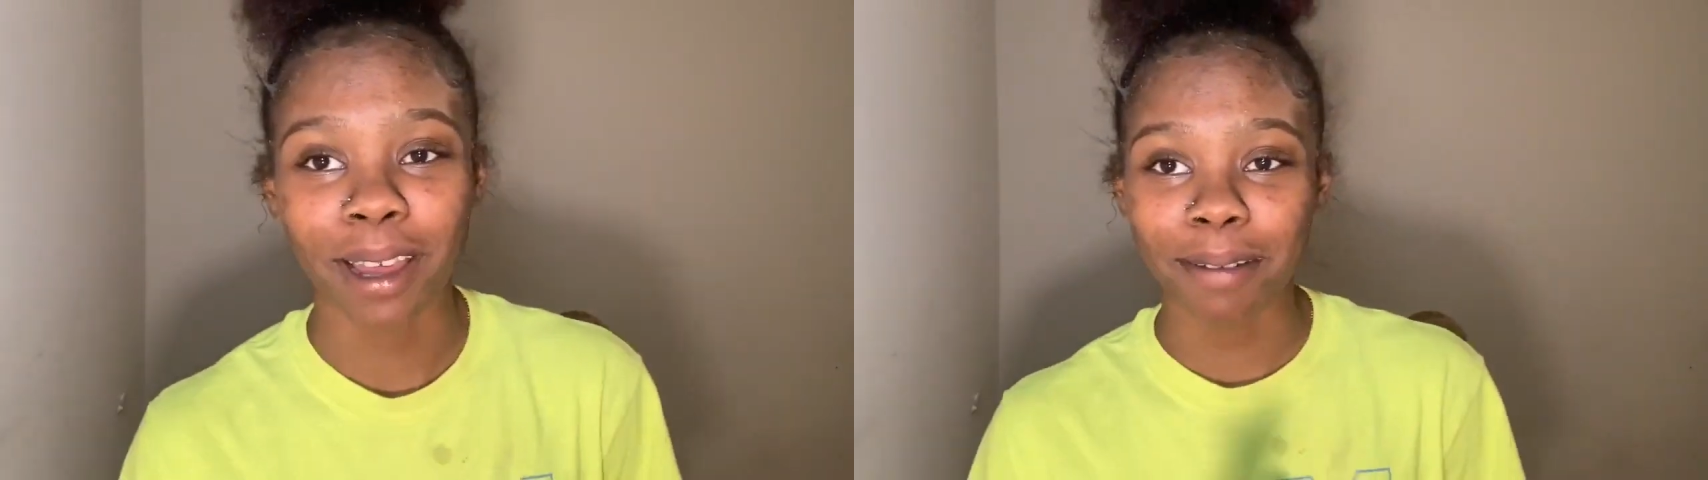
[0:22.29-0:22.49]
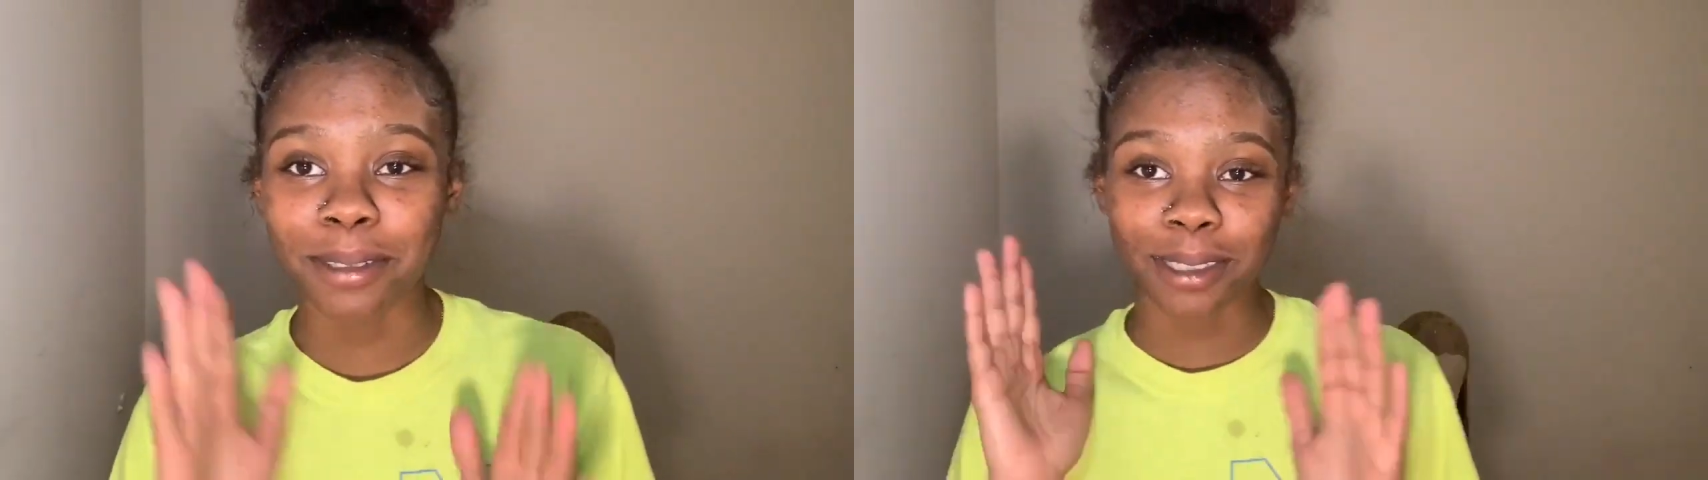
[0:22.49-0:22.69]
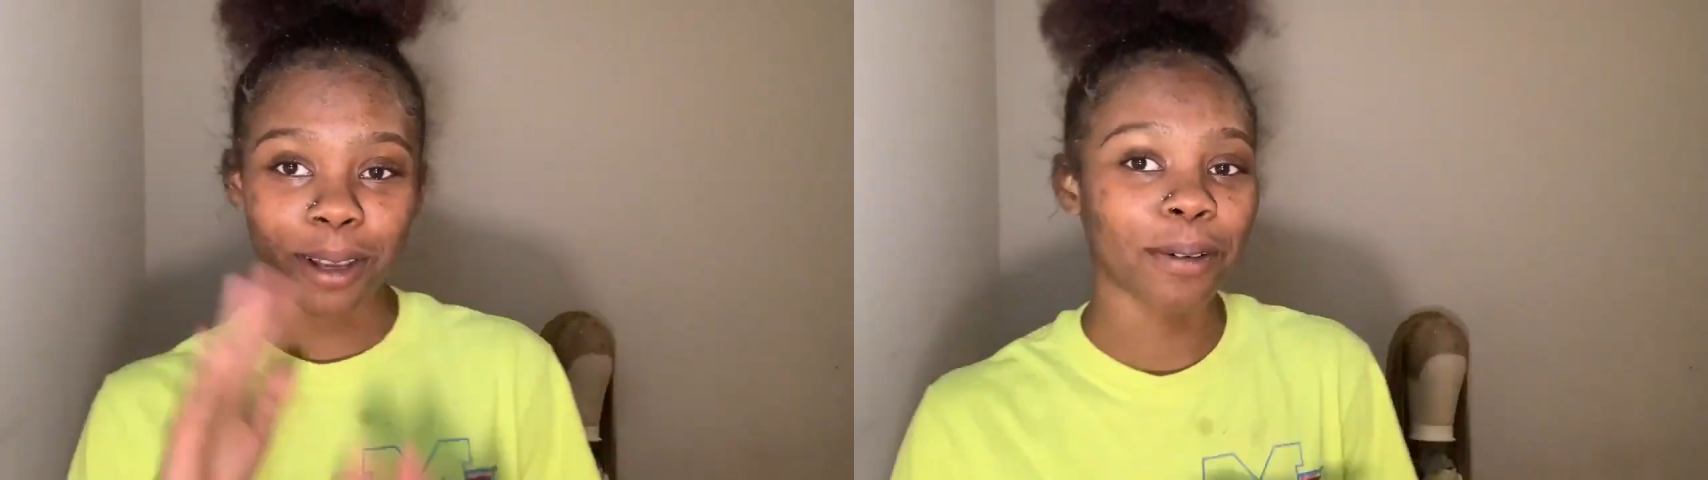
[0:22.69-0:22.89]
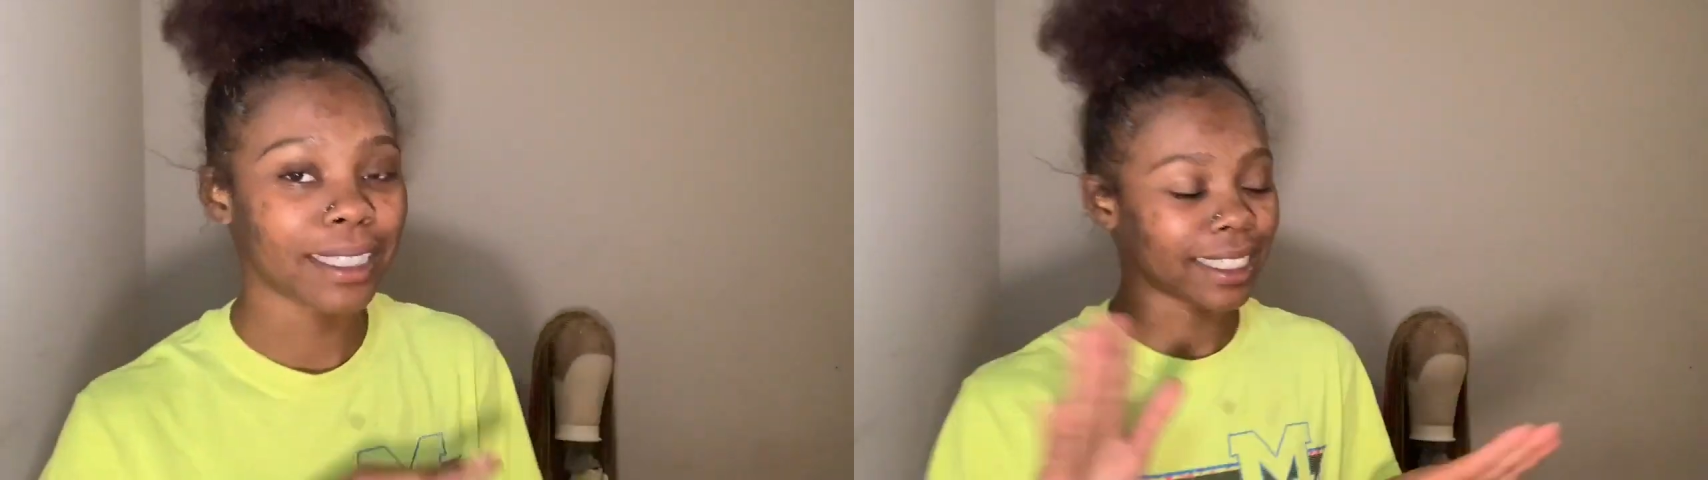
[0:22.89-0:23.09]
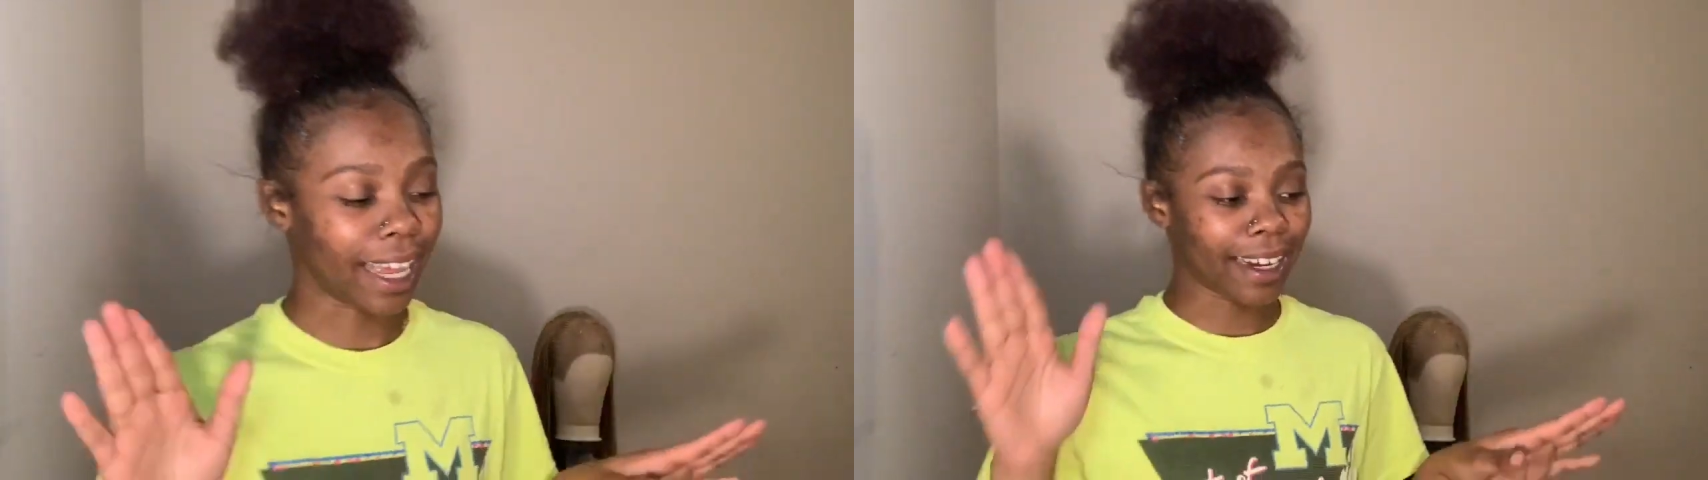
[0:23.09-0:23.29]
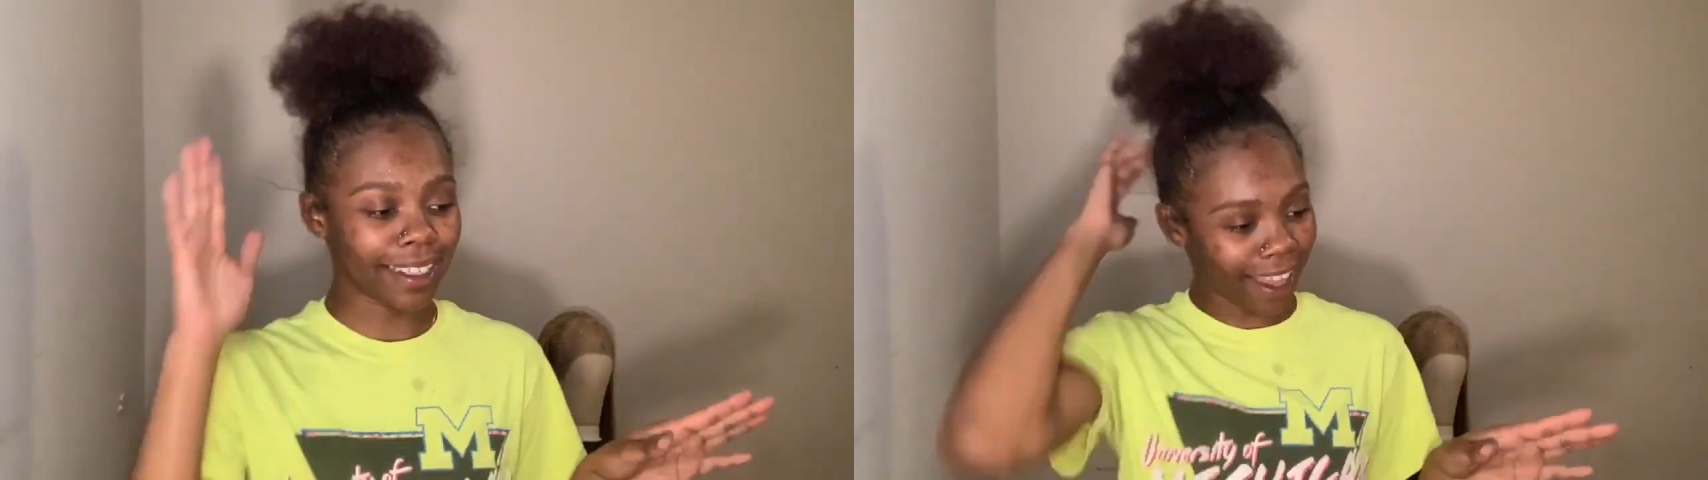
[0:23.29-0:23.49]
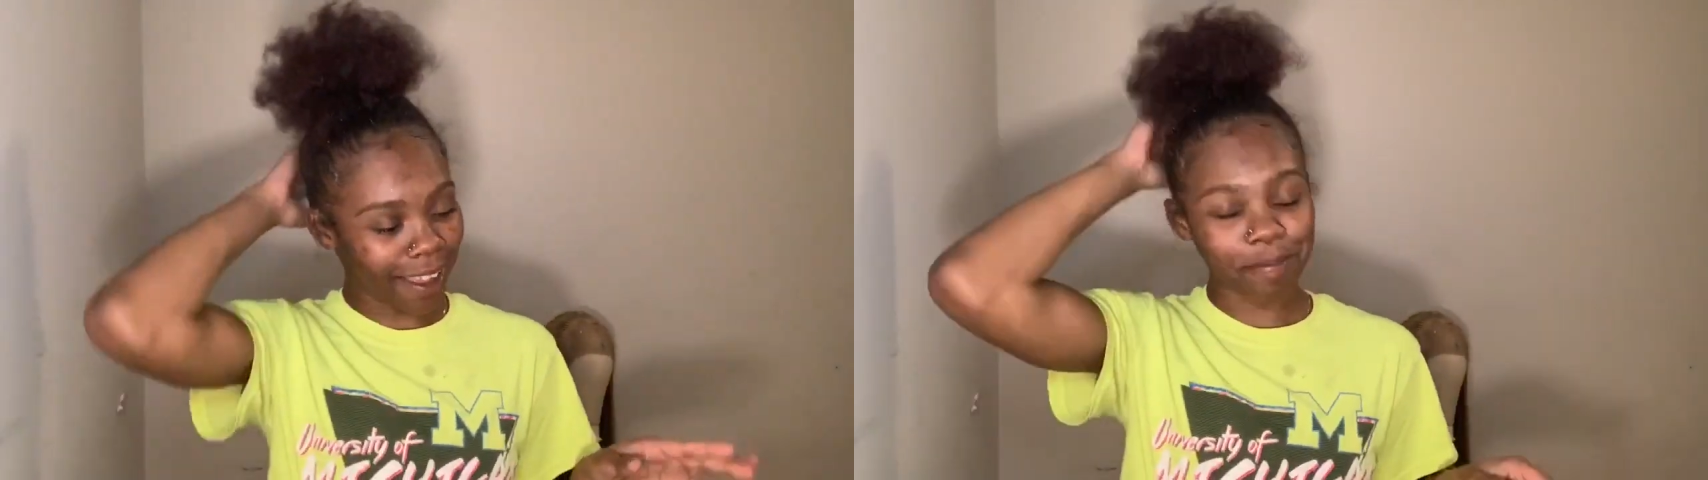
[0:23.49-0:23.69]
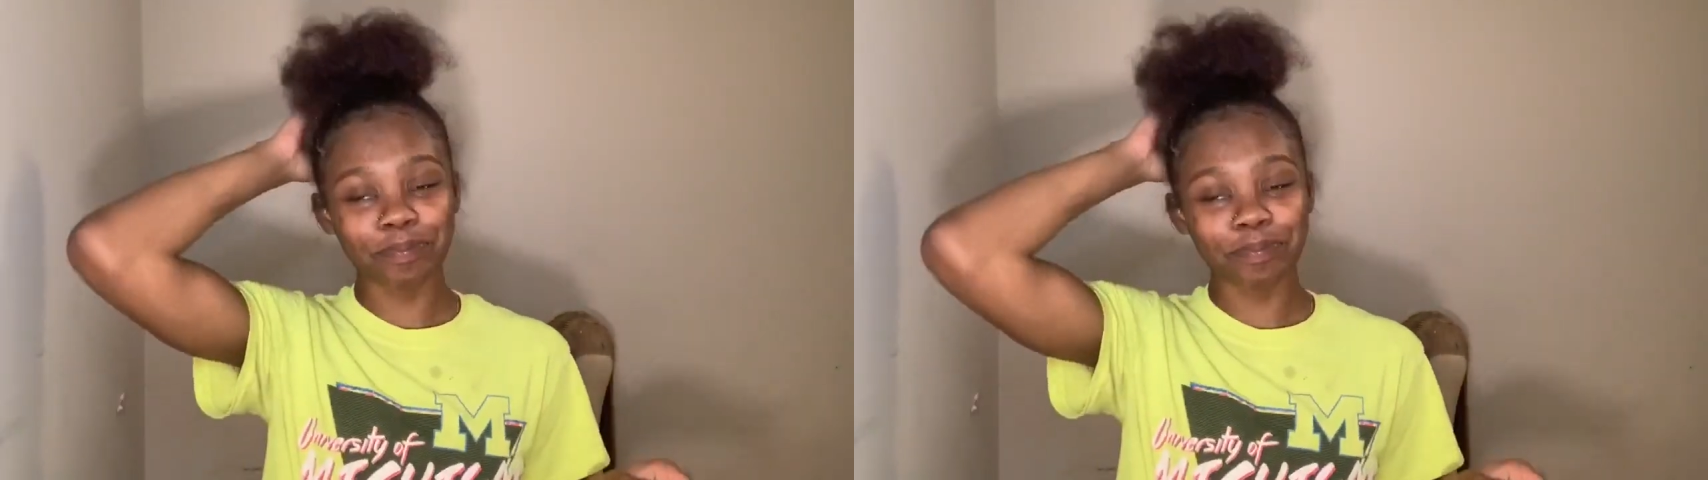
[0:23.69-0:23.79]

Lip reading: I'm so excited. Like,